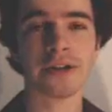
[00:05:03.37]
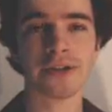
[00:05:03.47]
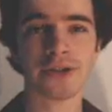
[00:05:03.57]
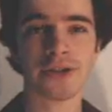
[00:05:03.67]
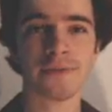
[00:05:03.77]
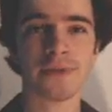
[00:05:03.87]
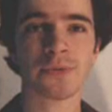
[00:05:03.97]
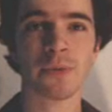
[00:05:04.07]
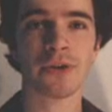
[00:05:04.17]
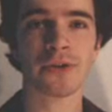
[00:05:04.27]
Audition
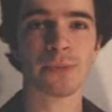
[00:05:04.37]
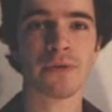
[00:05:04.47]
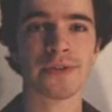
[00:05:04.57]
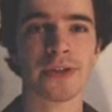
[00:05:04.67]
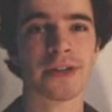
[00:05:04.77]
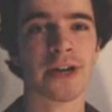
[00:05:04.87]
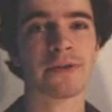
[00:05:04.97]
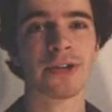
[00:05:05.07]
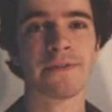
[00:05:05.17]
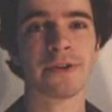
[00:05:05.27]
is one of those movies that's
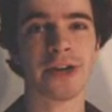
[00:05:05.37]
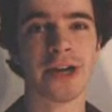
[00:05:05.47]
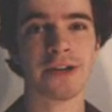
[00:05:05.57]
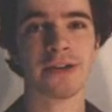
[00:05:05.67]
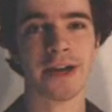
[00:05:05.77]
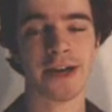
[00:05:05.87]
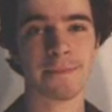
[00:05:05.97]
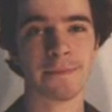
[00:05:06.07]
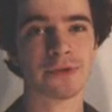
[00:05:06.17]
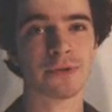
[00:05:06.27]
either love it or hate it. I
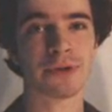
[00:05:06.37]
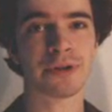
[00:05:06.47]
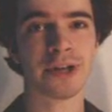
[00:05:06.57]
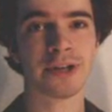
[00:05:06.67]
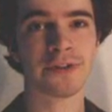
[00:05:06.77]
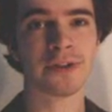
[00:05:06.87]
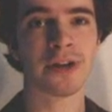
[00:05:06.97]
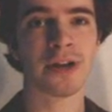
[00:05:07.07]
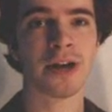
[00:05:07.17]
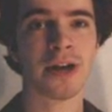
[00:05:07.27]
happen to really love it.
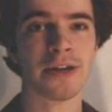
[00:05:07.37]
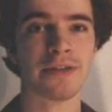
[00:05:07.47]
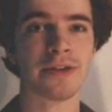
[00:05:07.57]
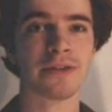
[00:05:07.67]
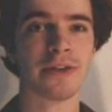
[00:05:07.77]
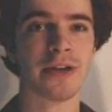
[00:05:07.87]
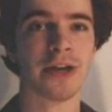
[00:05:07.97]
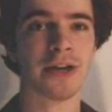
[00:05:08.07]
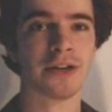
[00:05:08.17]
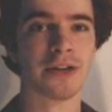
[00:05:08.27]
I think
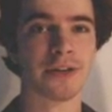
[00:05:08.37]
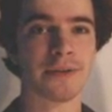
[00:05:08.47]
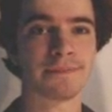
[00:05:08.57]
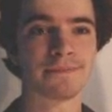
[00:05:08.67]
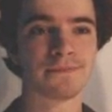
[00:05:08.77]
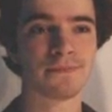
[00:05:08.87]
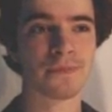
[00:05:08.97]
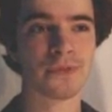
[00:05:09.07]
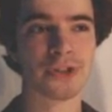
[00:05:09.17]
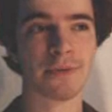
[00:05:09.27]
that
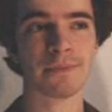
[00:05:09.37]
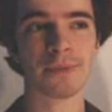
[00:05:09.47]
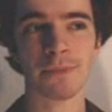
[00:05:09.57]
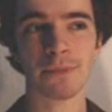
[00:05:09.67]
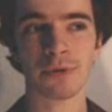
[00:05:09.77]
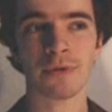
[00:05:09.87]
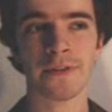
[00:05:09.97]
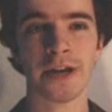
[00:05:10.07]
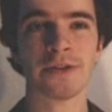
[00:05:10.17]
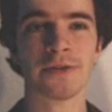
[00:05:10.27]
Some people
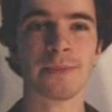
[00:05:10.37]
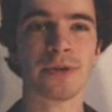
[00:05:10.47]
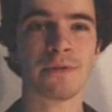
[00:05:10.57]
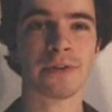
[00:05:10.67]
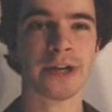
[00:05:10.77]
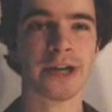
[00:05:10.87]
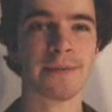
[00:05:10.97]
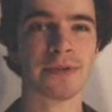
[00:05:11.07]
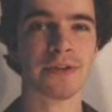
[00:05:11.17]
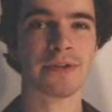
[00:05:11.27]
find it to be
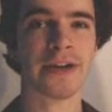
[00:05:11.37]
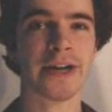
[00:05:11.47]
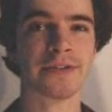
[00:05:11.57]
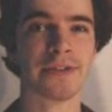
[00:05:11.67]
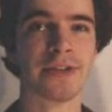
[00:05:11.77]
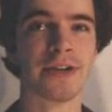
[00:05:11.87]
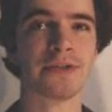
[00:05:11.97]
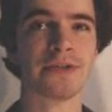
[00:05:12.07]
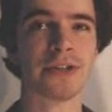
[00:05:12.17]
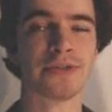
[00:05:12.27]
overhyped and that the violence at the
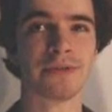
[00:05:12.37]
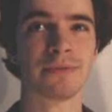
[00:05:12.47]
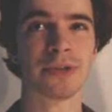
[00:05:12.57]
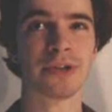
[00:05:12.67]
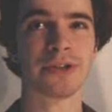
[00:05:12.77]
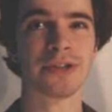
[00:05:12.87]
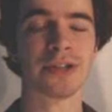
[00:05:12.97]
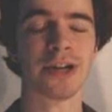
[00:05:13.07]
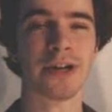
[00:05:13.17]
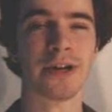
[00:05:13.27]
end doesn't really
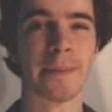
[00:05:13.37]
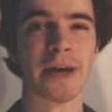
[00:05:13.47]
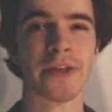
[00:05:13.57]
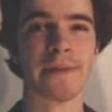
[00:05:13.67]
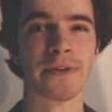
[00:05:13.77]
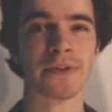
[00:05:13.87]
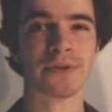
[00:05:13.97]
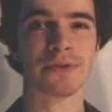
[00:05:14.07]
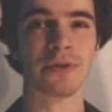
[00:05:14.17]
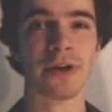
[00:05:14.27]
amount that
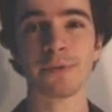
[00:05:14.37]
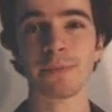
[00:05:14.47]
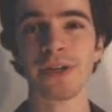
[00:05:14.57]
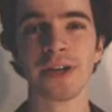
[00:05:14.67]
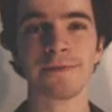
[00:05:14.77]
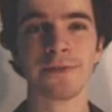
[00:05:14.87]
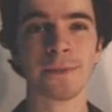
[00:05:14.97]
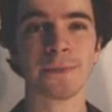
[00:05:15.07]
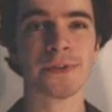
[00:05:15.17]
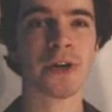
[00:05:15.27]
much to other Miike
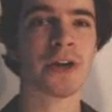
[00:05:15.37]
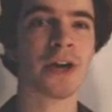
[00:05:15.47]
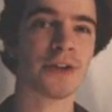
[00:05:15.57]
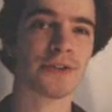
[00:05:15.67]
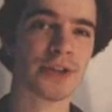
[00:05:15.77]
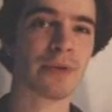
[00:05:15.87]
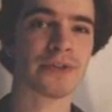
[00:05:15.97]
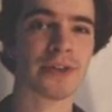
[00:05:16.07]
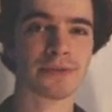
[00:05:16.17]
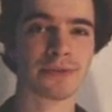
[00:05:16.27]
films. And in some
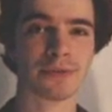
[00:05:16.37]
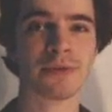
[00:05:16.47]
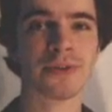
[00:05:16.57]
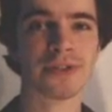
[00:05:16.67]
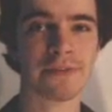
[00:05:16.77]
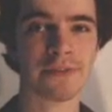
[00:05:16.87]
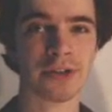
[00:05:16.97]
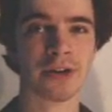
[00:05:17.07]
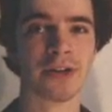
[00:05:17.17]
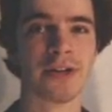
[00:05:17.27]
ways that's true. It's definitely
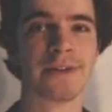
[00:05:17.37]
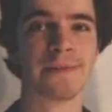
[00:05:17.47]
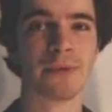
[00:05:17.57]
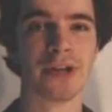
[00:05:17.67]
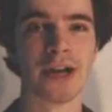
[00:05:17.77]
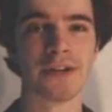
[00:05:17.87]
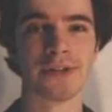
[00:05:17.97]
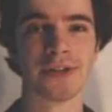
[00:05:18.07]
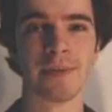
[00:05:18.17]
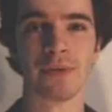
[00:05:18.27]
hard-hitting, but not
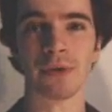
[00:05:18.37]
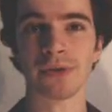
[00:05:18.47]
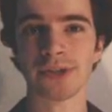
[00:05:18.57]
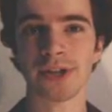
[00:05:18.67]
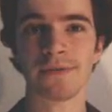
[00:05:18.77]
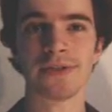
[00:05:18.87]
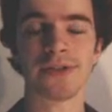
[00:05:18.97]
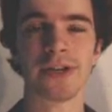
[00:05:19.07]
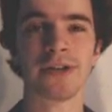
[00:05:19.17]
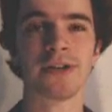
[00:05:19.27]
some of the worst stuff he's
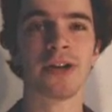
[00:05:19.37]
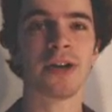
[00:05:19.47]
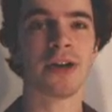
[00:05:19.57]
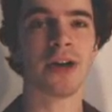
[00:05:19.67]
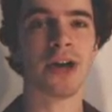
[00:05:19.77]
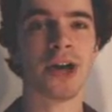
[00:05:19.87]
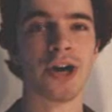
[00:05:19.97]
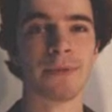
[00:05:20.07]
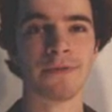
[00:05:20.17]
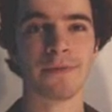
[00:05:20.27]
done.
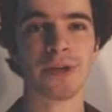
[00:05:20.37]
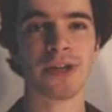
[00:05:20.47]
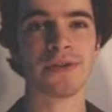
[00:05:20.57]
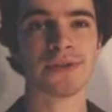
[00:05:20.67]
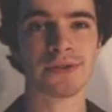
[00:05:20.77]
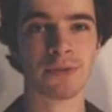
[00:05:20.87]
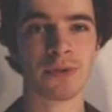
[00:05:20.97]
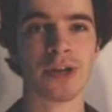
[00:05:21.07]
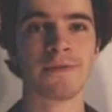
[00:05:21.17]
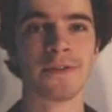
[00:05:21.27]
But for me, this is a
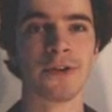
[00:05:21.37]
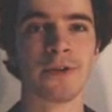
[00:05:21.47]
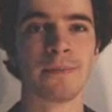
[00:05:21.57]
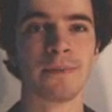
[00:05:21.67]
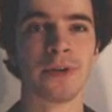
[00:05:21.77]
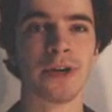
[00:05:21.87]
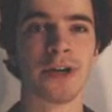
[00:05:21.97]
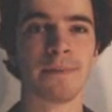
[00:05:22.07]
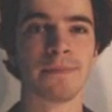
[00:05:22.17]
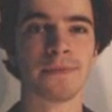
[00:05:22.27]
great film.
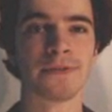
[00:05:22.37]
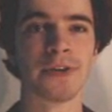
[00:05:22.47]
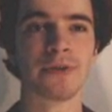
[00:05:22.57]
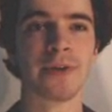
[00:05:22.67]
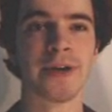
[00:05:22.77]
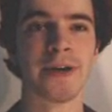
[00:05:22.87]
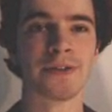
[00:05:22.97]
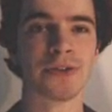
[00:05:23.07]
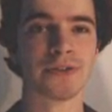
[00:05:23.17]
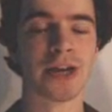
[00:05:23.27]
It's fun to
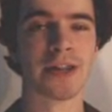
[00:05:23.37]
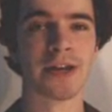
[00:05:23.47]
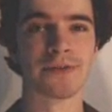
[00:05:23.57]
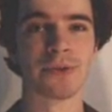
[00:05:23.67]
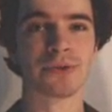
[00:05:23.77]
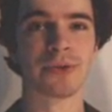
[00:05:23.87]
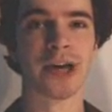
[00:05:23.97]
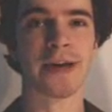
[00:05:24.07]
watch. It's got a lot of social